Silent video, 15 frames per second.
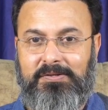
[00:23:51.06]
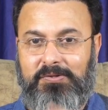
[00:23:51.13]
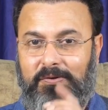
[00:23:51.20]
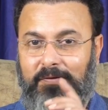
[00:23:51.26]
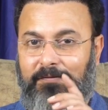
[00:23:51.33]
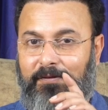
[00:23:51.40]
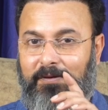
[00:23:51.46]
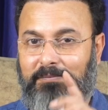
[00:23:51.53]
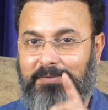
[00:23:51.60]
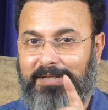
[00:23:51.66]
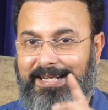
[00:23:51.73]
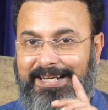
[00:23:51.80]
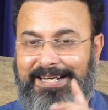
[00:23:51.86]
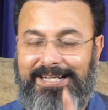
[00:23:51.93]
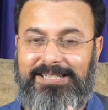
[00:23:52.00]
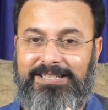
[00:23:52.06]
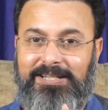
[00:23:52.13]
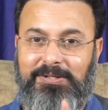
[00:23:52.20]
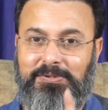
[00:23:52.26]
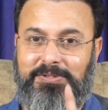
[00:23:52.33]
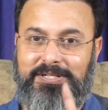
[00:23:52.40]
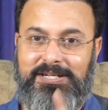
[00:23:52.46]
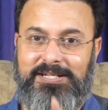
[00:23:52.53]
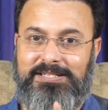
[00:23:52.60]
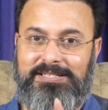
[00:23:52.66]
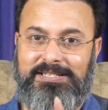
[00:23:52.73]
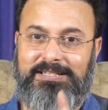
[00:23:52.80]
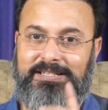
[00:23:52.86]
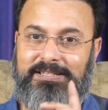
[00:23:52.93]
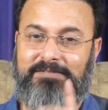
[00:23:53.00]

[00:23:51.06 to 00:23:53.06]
So from the 8th house transit,